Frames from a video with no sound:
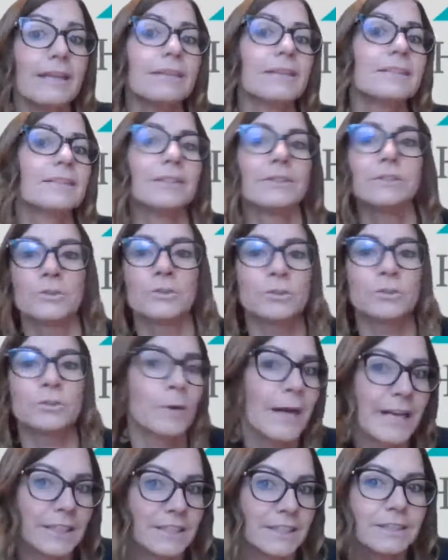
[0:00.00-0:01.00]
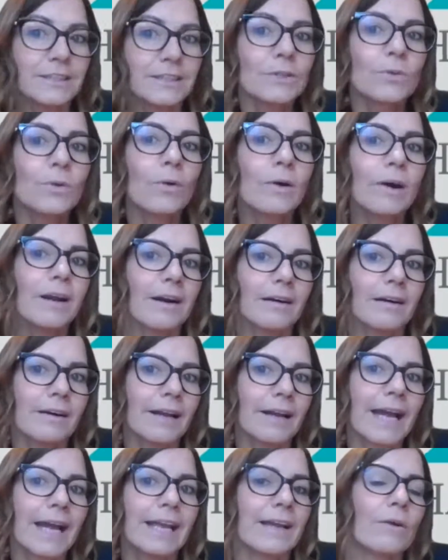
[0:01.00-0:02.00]
in this digital age? It's still quite
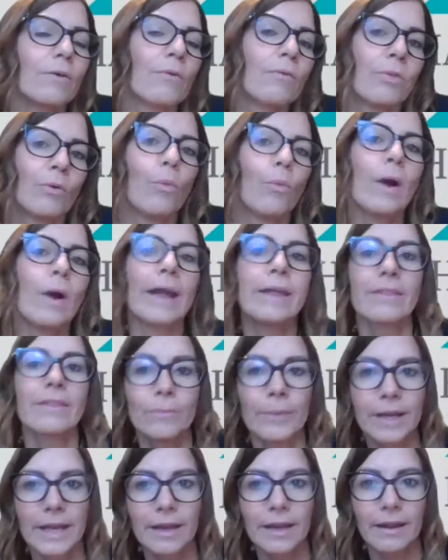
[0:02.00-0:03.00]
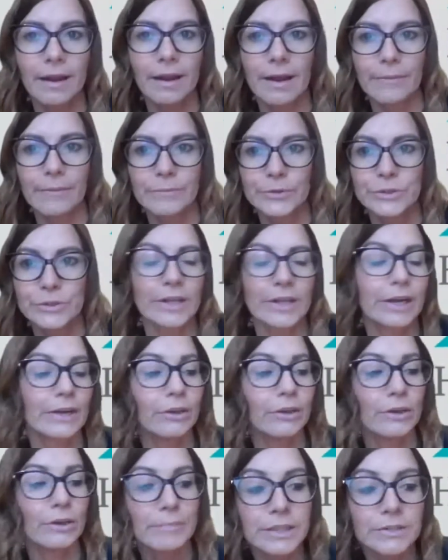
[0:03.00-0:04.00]
archaic, the way that we do that.
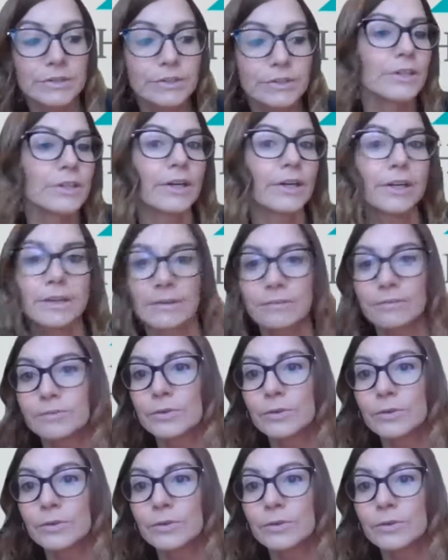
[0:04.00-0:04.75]
And you mentioned earlier,